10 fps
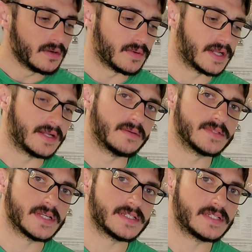What I did
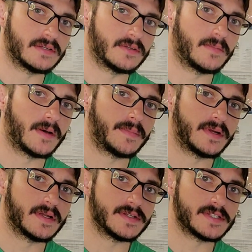was I sealed them up
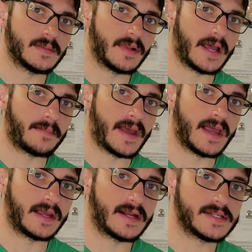in a Ziploc
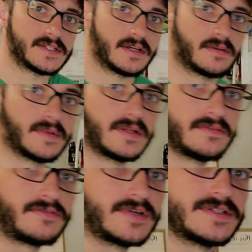bag and I stuck them in the
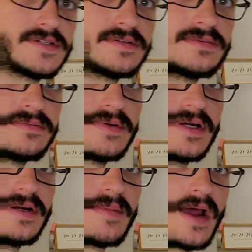freezer right
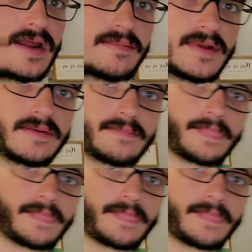here behind me.